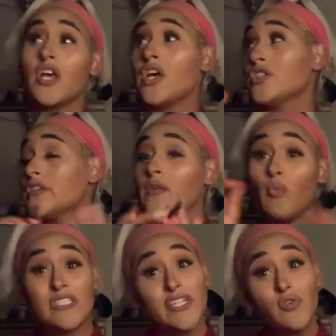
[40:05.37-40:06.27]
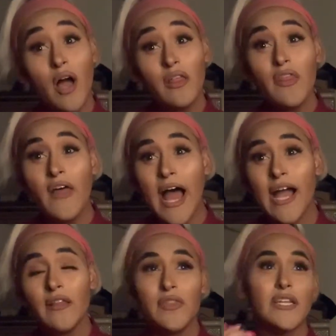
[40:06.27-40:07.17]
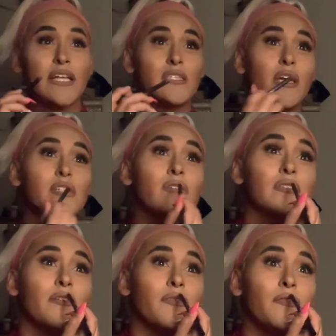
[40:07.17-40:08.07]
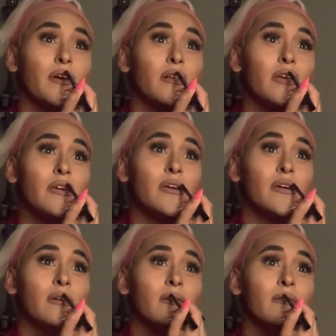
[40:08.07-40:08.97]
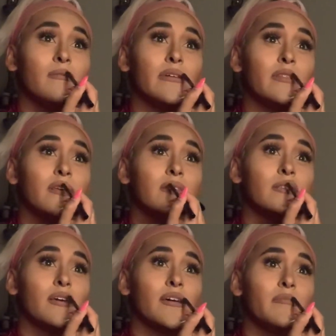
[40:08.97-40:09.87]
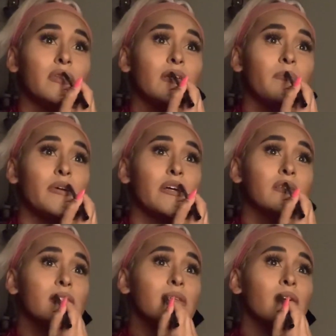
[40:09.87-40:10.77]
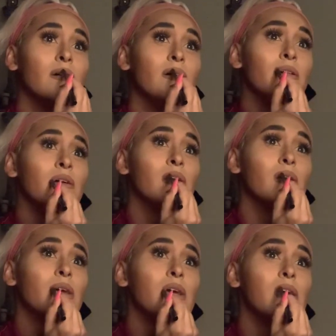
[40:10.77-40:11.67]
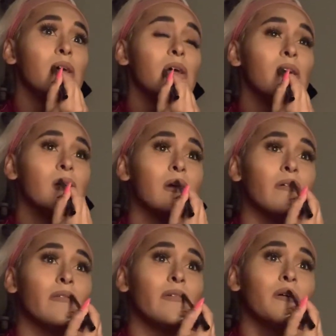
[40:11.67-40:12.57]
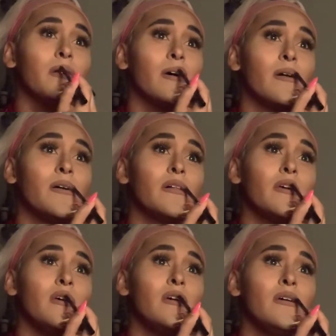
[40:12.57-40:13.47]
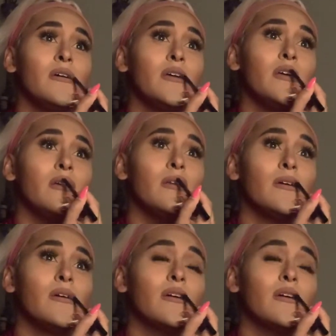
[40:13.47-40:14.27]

So then once I do all of that, the next thing I do is I fill it in with the same lip pencil. I fill that all in.